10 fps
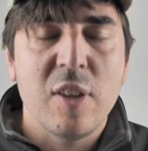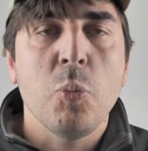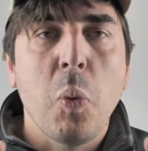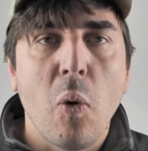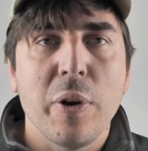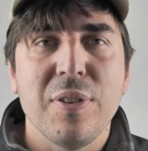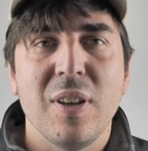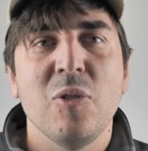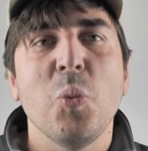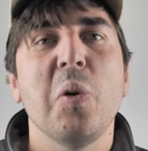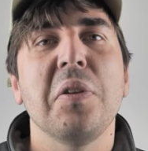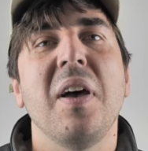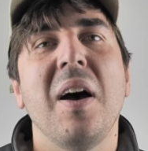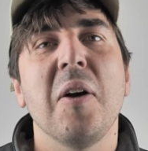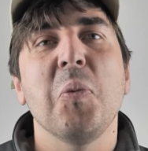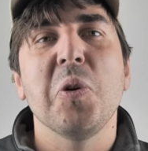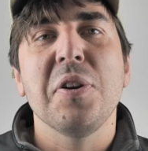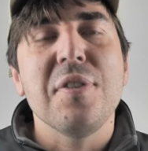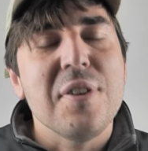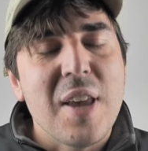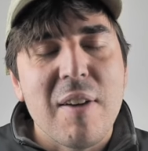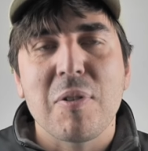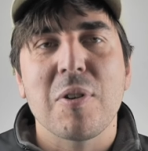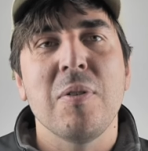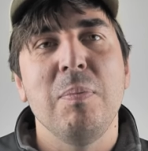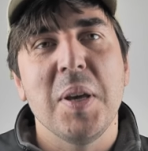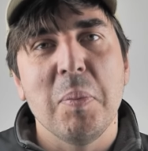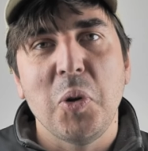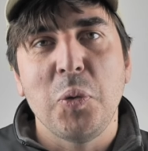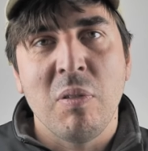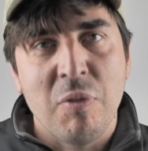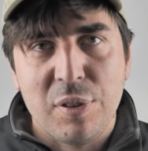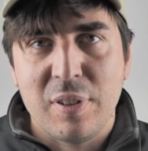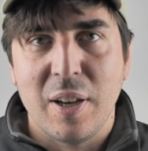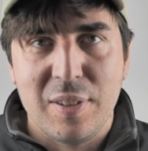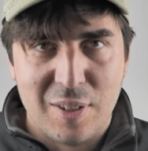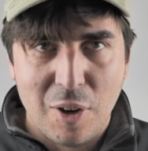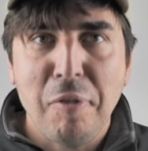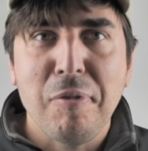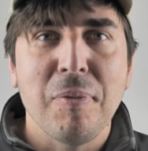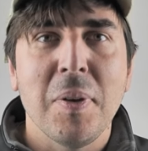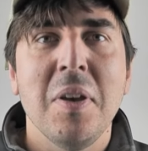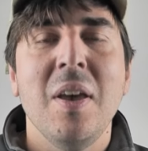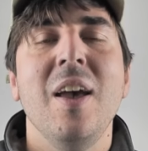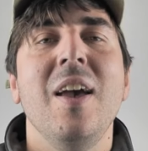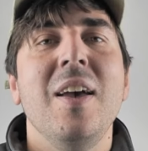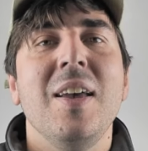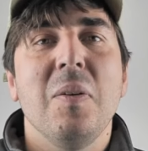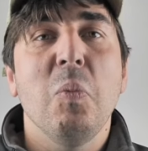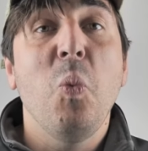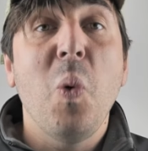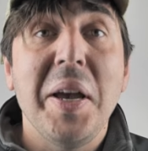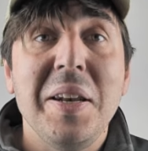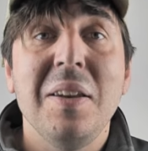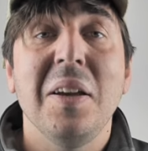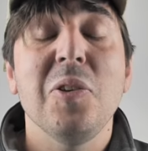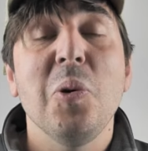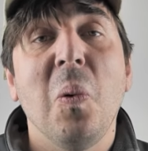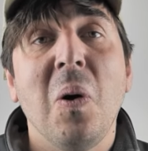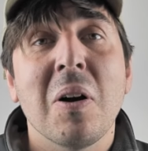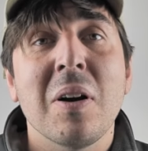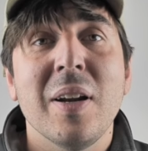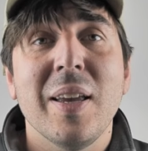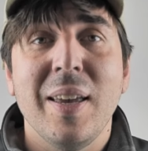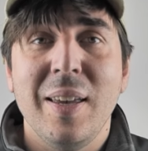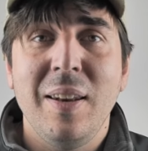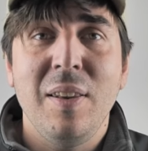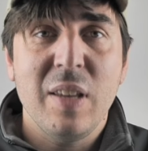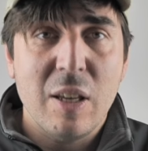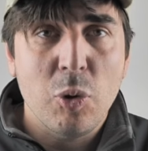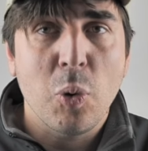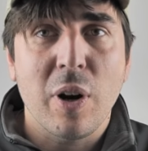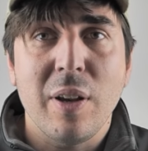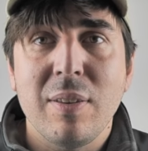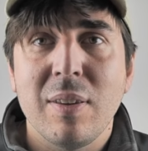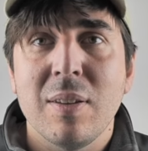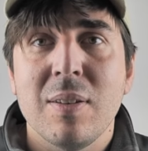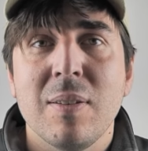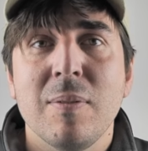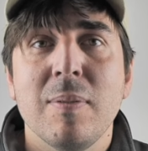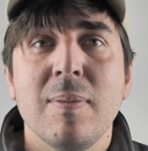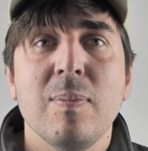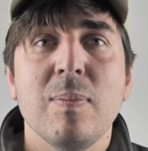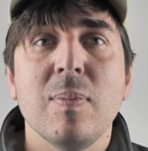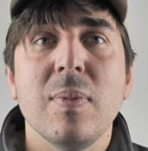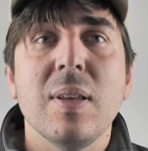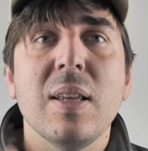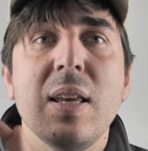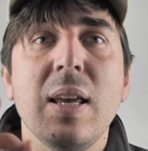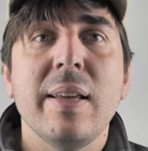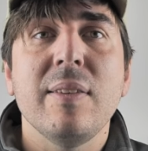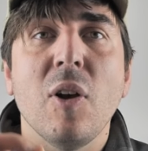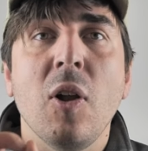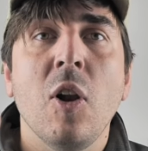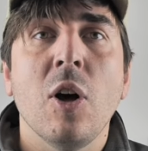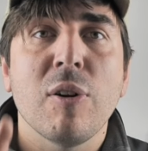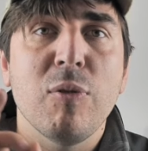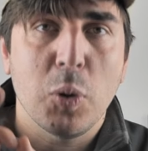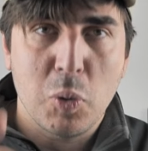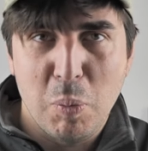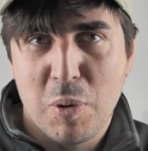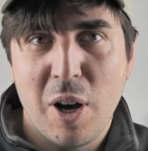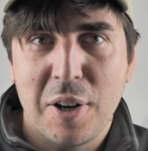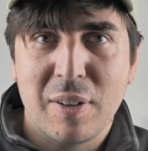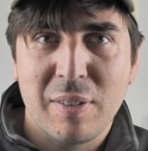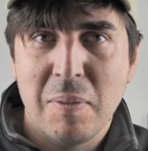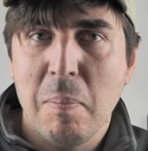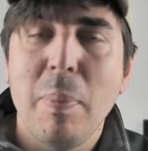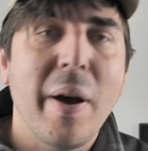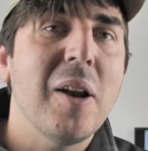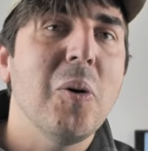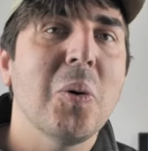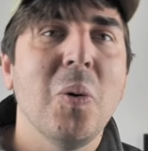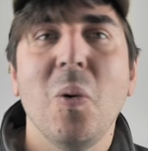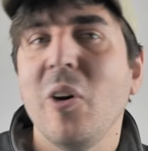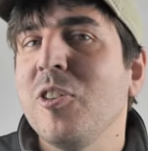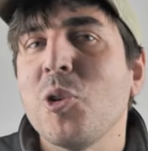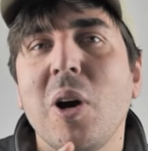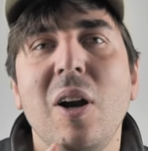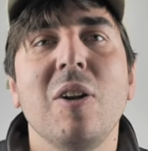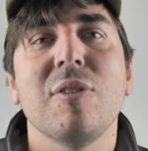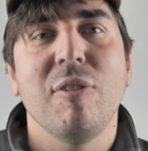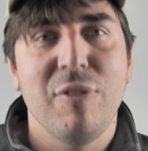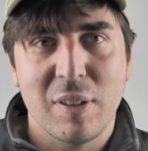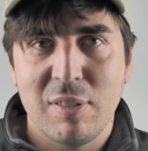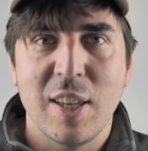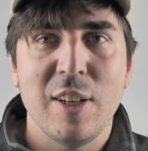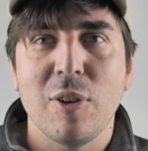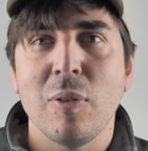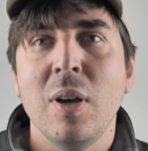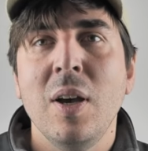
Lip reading: This point is one I would never be able to emphasize enough. When you are in the Azores, eat a lot of local products. Buy local and try lots of things they do.